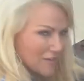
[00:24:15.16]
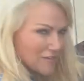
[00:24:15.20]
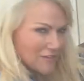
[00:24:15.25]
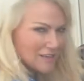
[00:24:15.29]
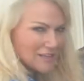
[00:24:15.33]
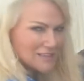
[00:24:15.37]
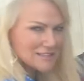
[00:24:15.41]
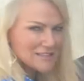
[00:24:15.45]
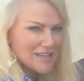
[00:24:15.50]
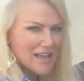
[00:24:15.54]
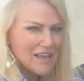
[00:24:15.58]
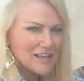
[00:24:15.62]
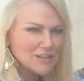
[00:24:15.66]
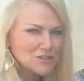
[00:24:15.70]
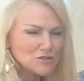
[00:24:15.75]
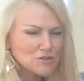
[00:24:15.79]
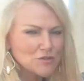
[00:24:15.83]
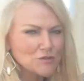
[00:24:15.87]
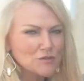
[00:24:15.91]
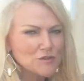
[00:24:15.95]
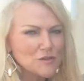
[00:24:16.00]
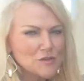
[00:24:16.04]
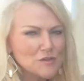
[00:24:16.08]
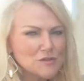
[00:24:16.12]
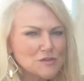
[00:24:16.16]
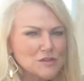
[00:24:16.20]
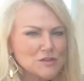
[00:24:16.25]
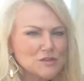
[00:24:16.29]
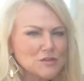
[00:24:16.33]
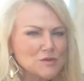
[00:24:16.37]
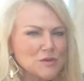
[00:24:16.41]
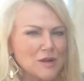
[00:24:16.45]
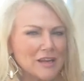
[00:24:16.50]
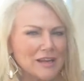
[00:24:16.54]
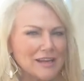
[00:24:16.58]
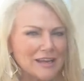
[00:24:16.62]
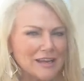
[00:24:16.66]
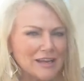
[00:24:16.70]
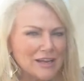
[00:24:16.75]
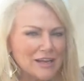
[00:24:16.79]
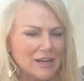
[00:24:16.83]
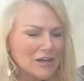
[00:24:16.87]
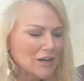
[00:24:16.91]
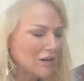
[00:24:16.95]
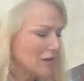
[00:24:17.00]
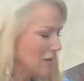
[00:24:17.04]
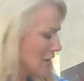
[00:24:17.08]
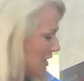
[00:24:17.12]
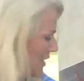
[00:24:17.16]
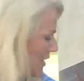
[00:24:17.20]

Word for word: giving us extra fuses right here